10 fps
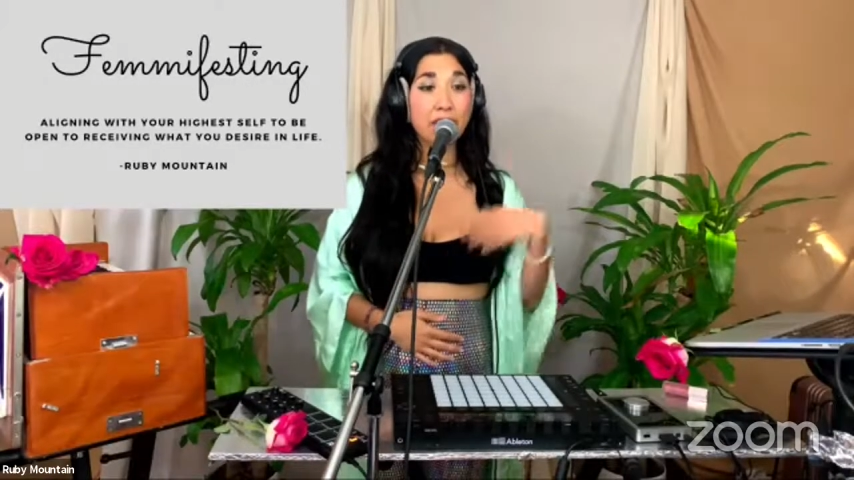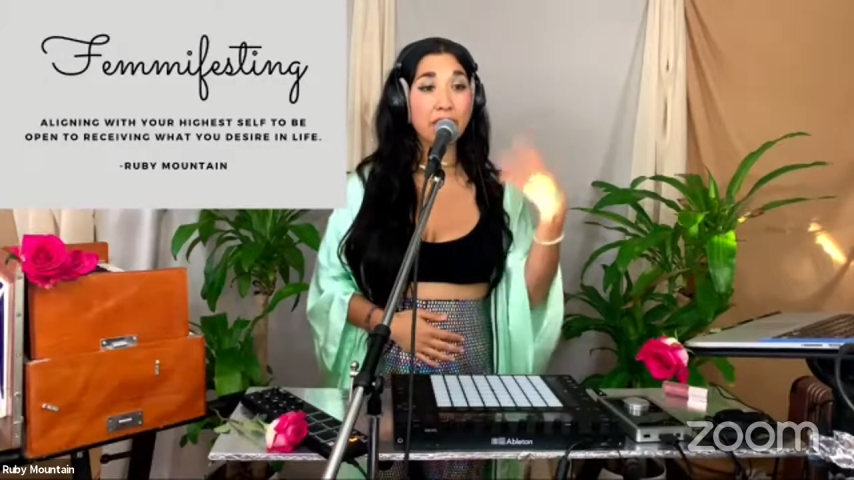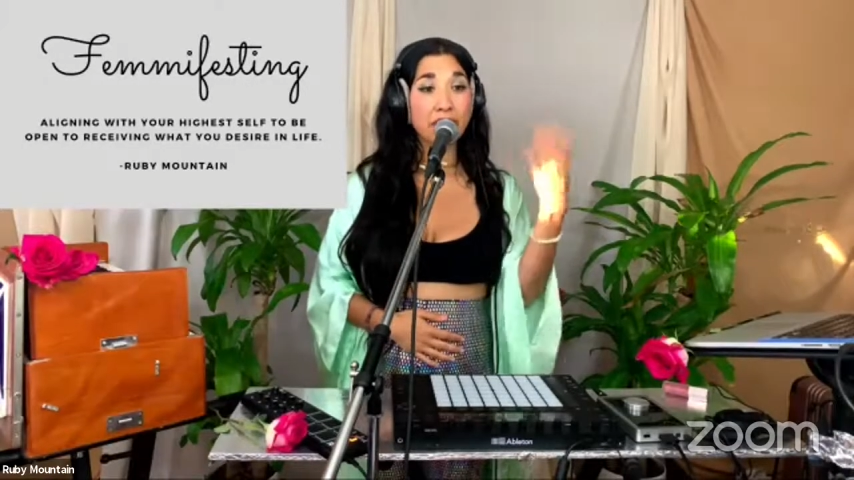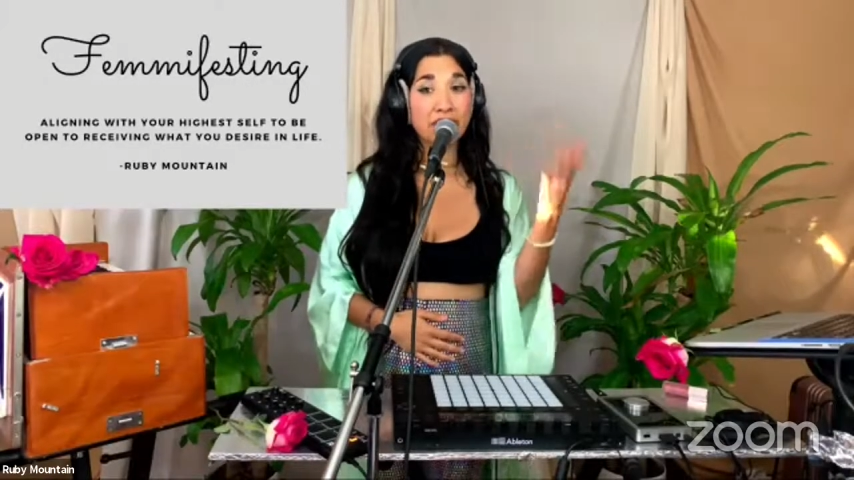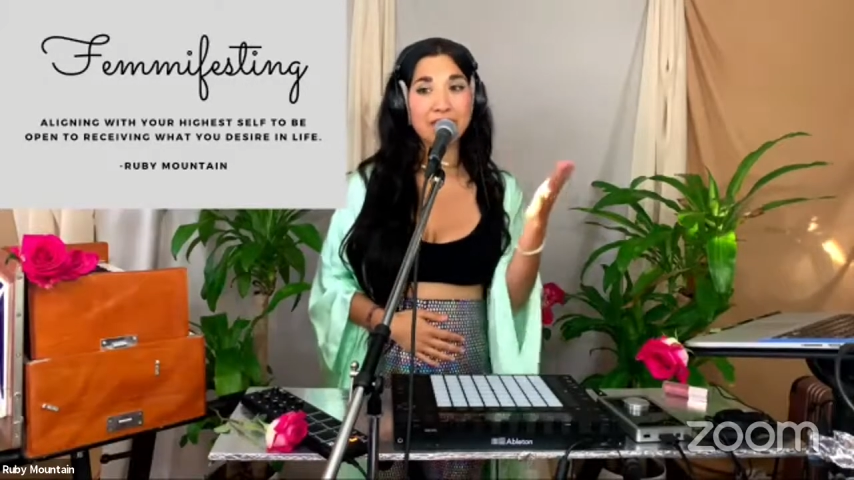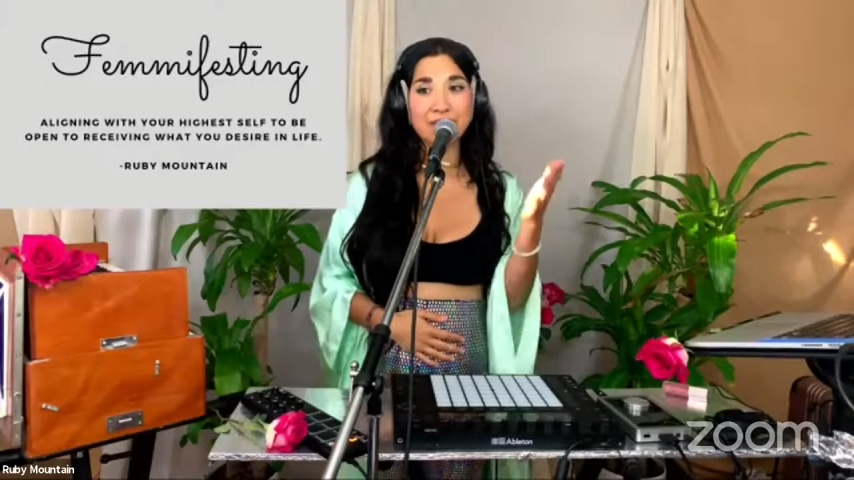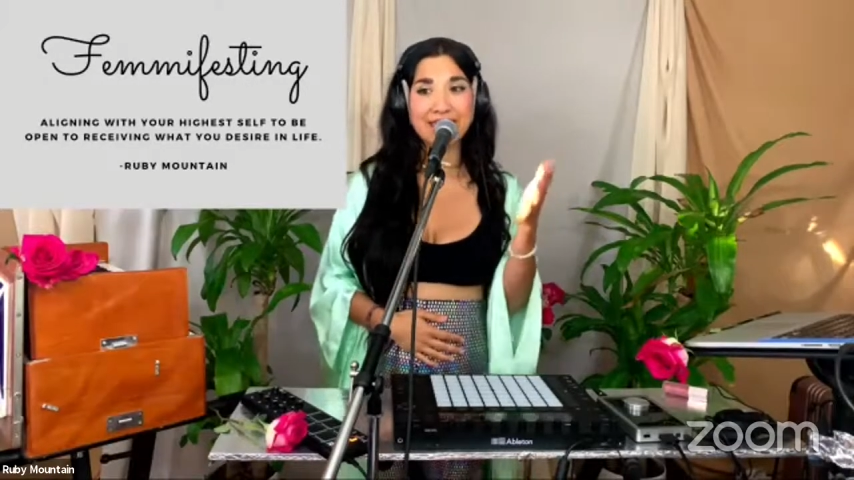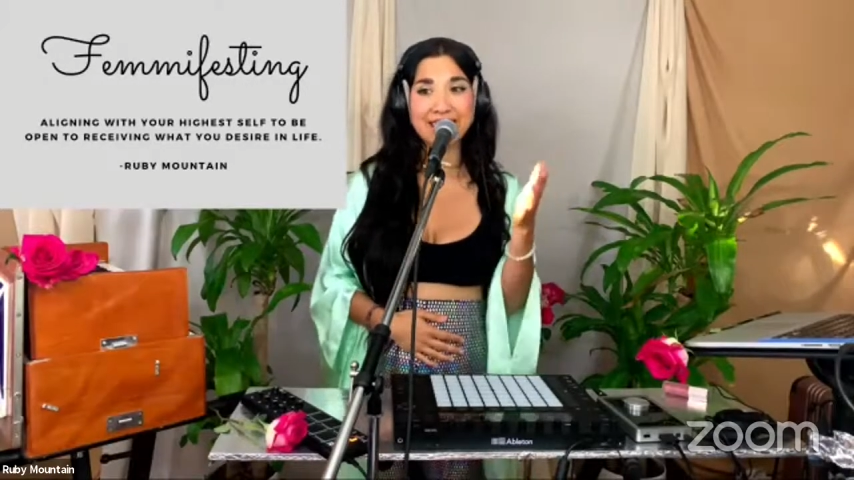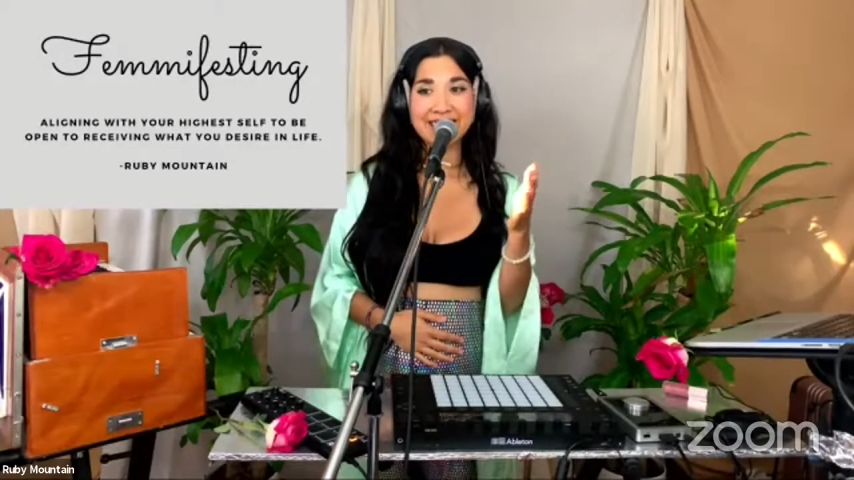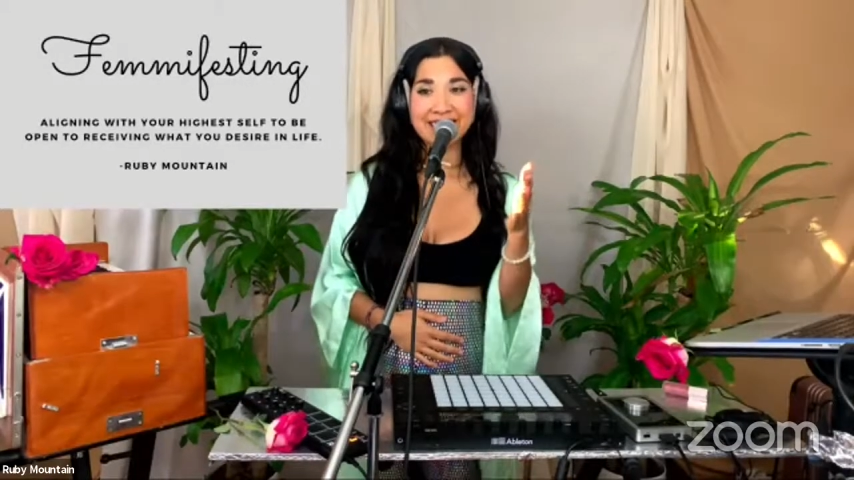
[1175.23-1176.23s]
thanks for
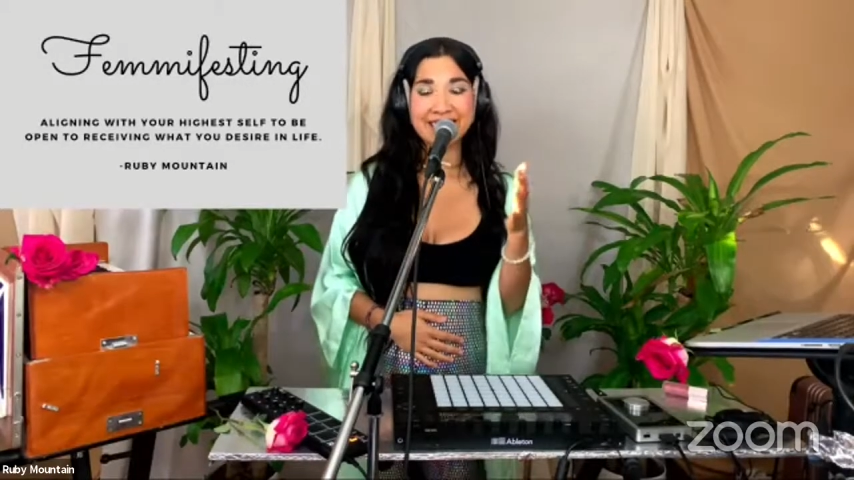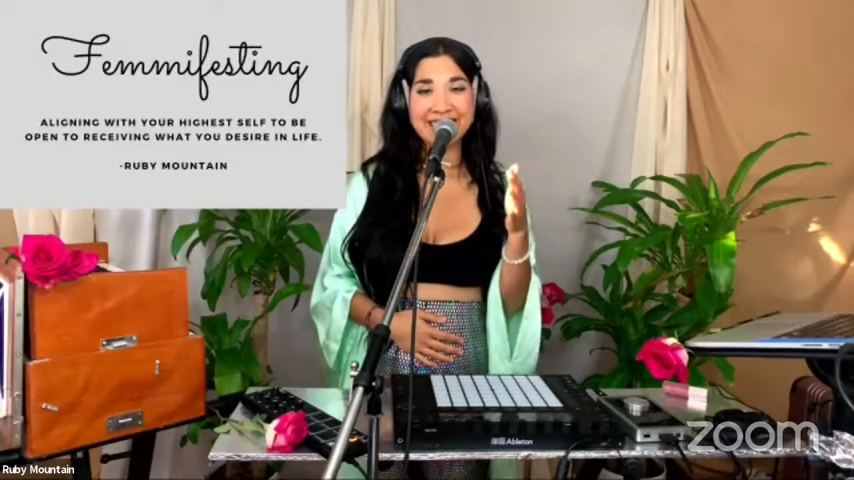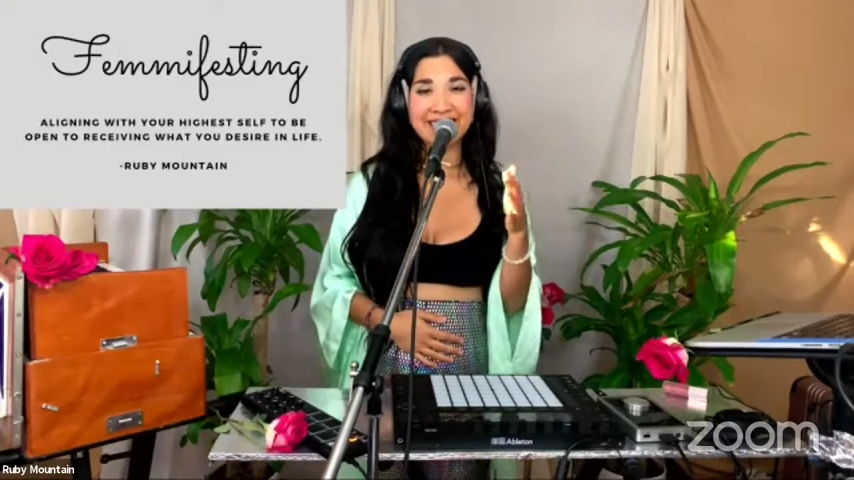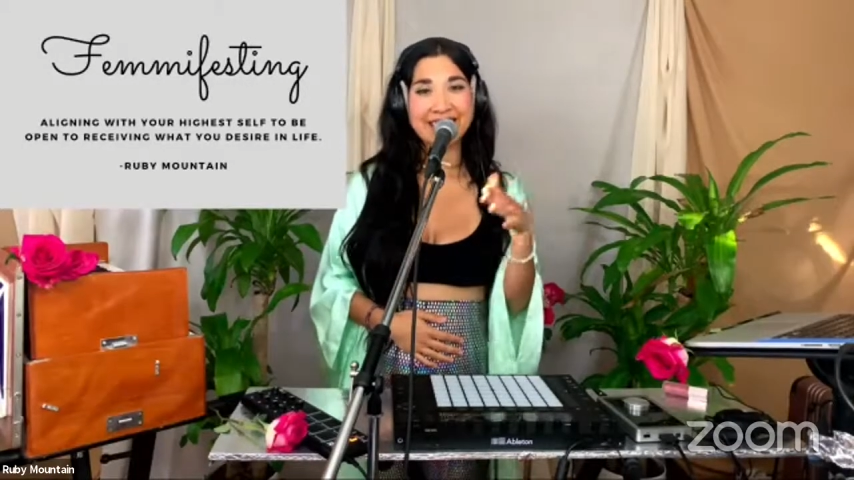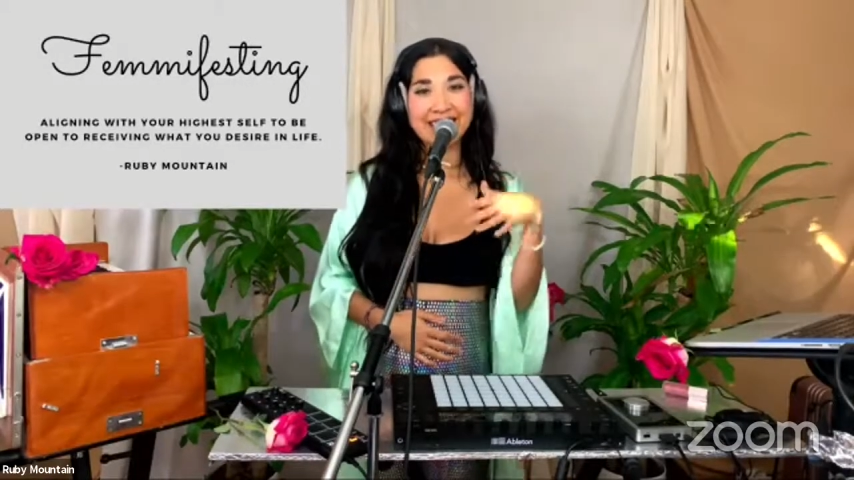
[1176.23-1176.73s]
asking that, Jeanette.